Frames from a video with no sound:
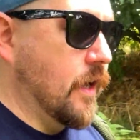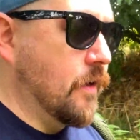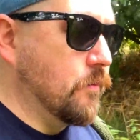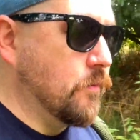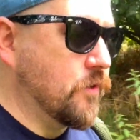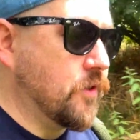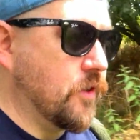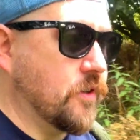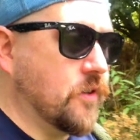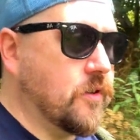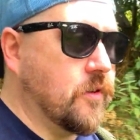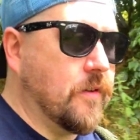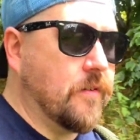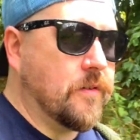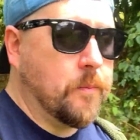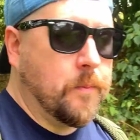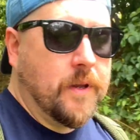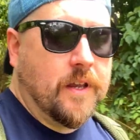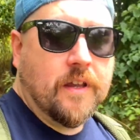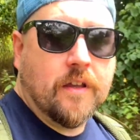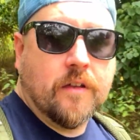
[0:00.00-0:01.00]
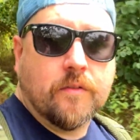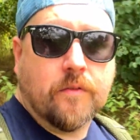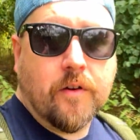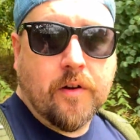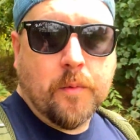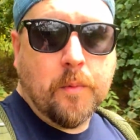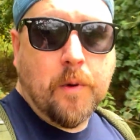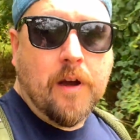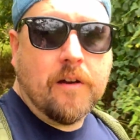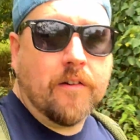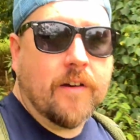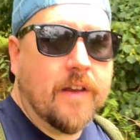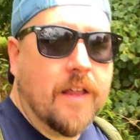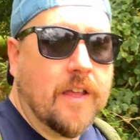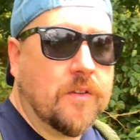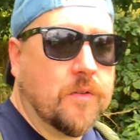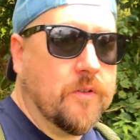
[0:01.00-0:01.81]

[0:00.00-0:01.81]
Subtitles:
so you do have to be very wary of that.